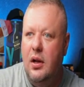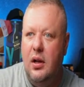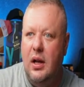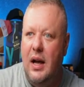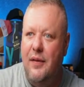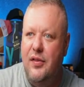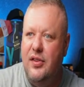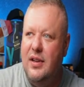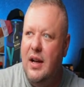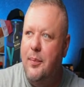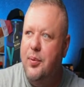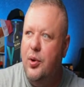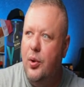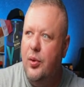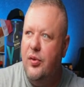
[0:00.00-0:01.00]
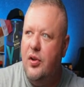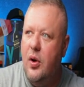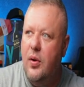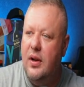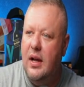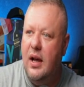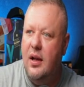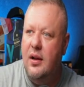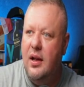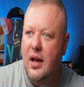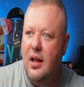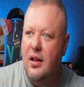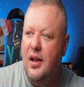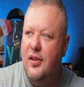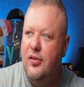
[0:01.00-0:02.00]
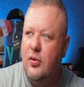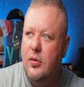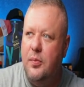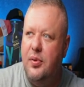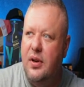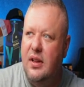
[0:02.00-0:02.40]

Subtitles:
Obviously, got produce going on. LA's doing pretty